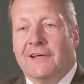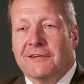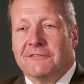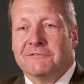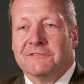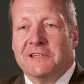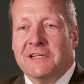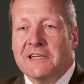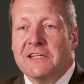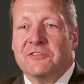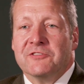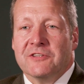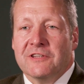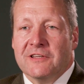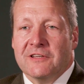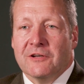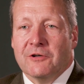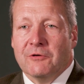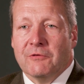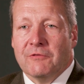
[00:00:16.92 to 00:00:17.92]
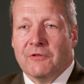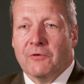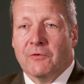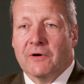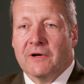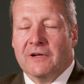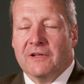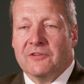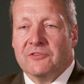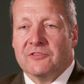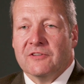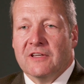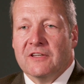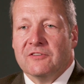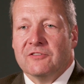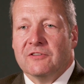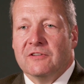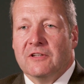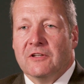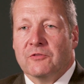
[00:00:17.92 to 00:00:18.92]
like any CEO of the
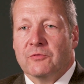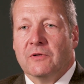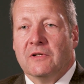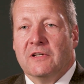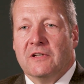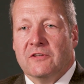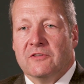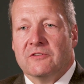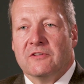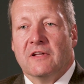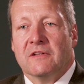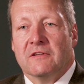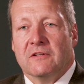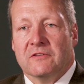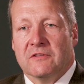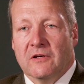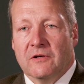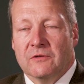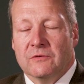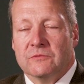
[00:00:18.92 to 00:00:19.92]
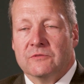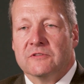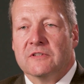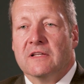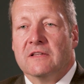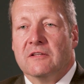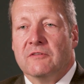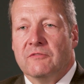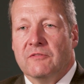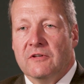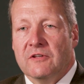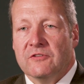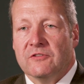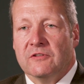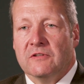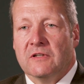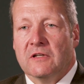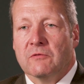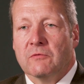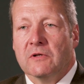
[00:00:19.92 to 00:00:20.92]
organization, it's really to set the tone, set the
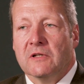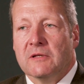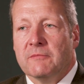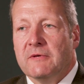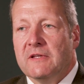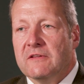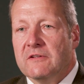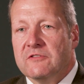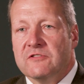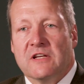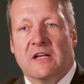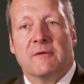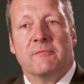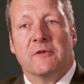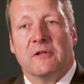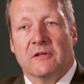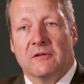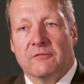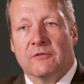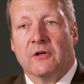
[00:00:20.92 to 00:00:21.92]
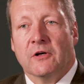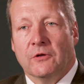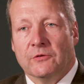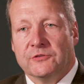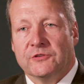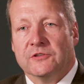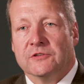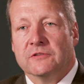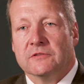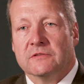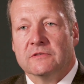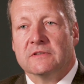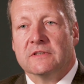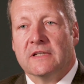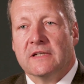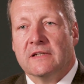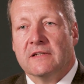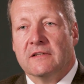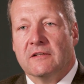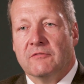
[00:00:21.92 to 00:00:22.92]
vision, and really be the champion of culture
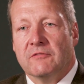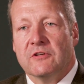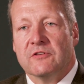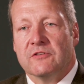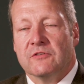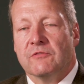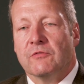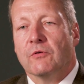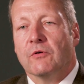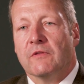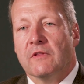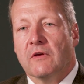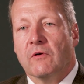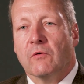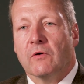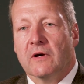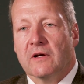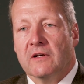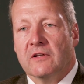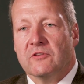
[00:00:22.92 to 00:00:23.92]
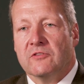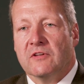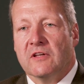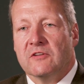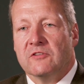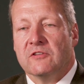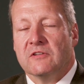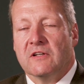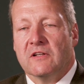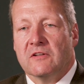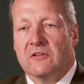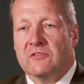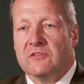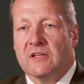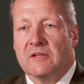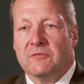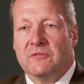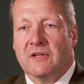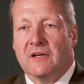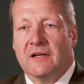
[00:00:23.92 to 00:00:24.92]
and the vision for the organization. At the
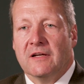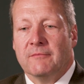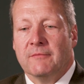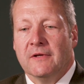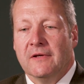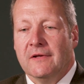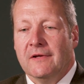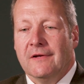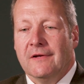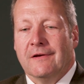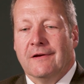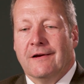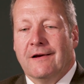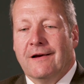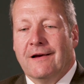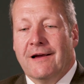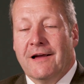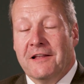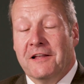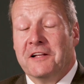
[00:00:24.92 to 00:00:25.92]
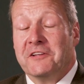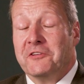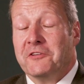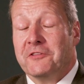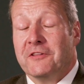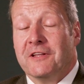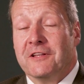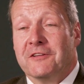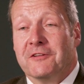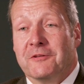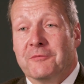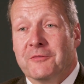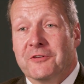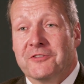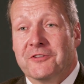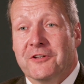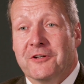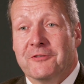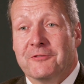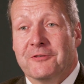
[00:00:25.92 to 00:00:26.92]
same time, uh, I like to think that
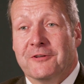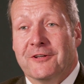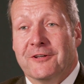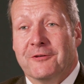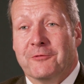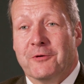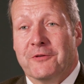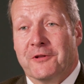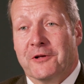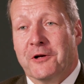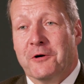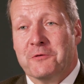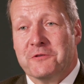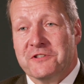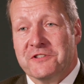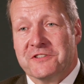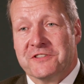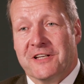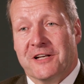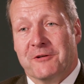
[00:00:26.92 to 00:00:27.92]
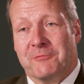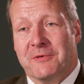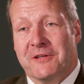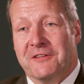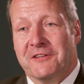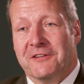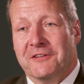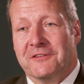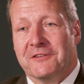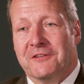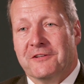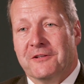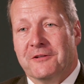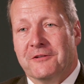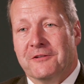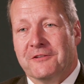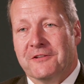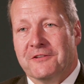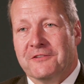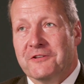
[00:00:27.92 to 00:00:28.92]
myself, uh, with a coaching style, be the,
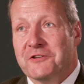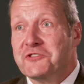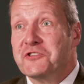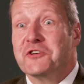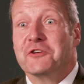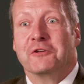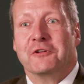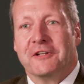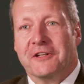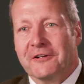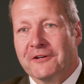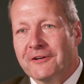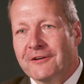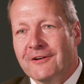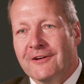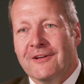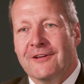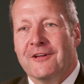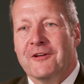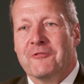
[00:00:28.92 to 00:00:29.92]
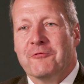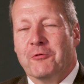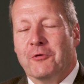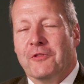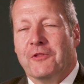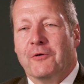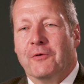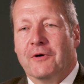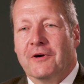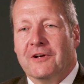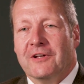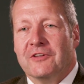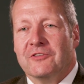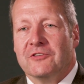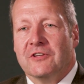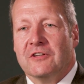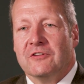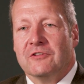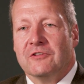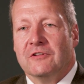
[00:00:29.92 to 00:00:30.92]
the, the cheerleader for the
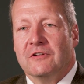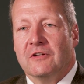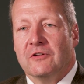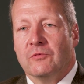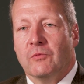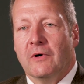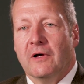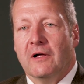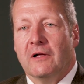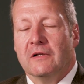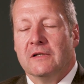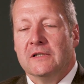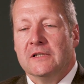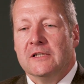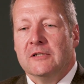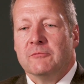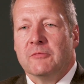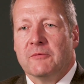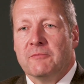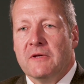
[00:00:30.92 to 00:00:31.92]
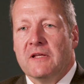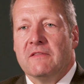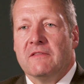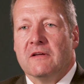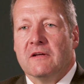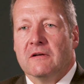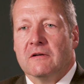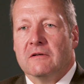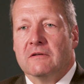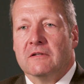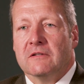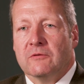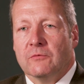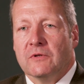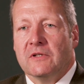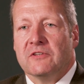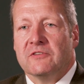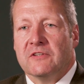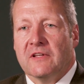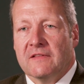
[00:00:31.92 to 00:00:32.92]
organization as well, but be there to
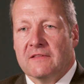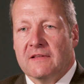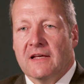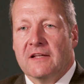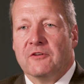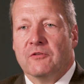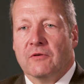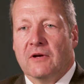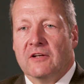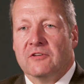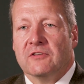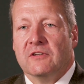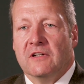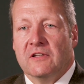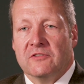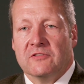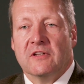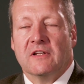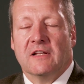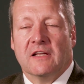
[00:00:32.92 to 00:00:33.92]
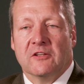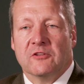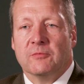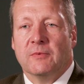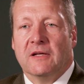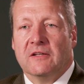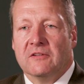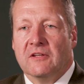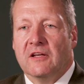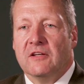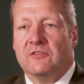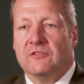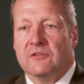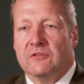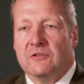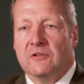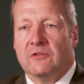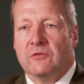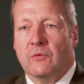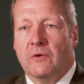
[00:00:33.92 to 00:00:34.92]
really set that direction and set
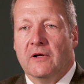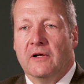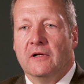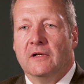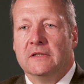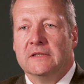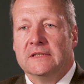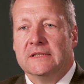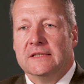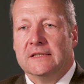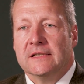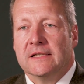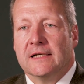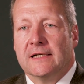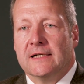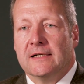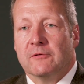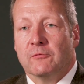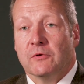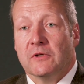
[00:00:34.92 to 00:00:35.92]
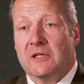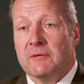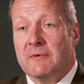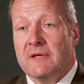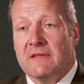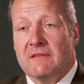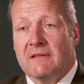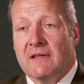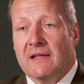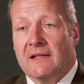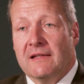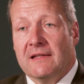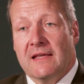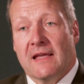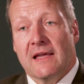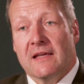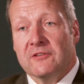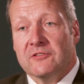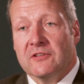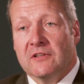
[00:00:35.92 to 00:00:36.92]
expectations as well uh, really be that
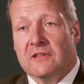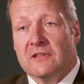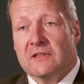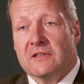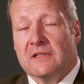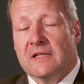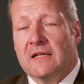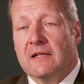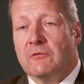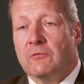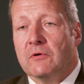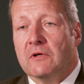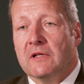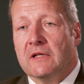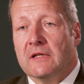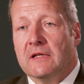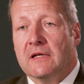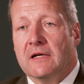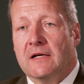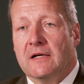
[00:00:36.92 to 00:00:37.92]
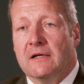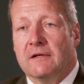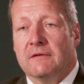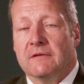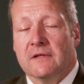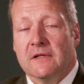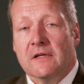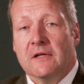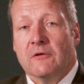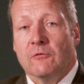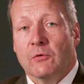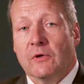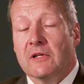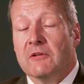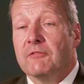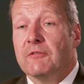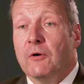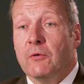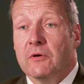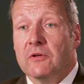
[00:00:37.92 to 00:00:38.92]
liaison and really uh,
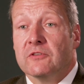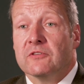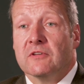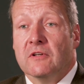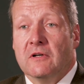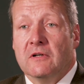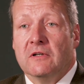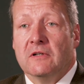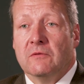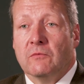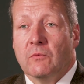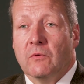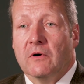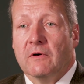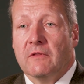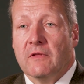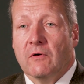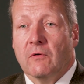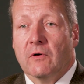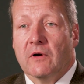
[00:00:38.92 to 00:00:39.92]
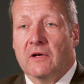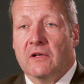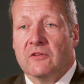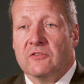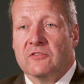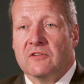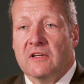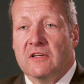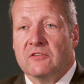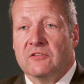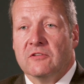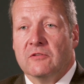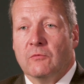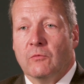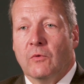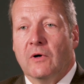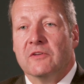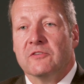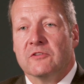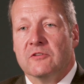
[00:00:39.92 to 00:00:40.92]
really focus on where the
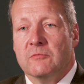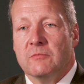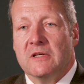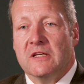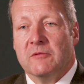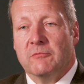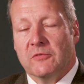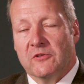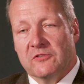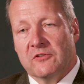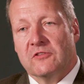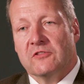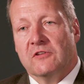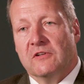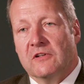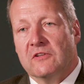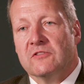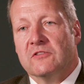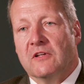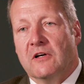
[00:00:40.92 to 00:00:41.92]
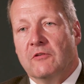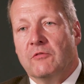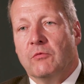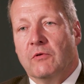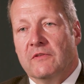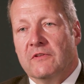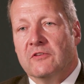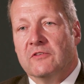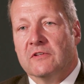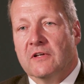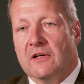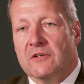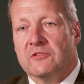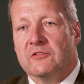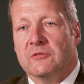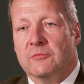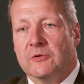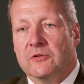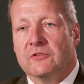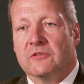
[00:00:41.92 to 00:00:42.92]
organization wants to be and position itself with its
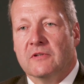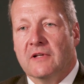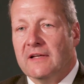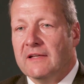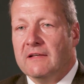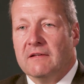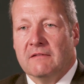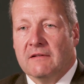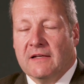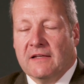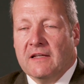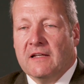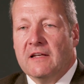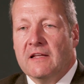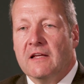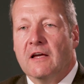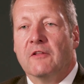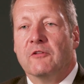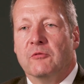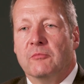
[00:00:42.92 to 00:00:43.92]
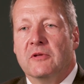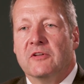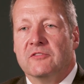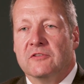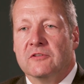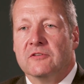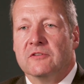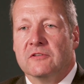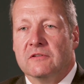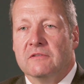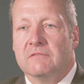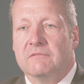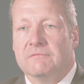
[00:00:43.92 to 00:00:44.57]
customers like like any other business.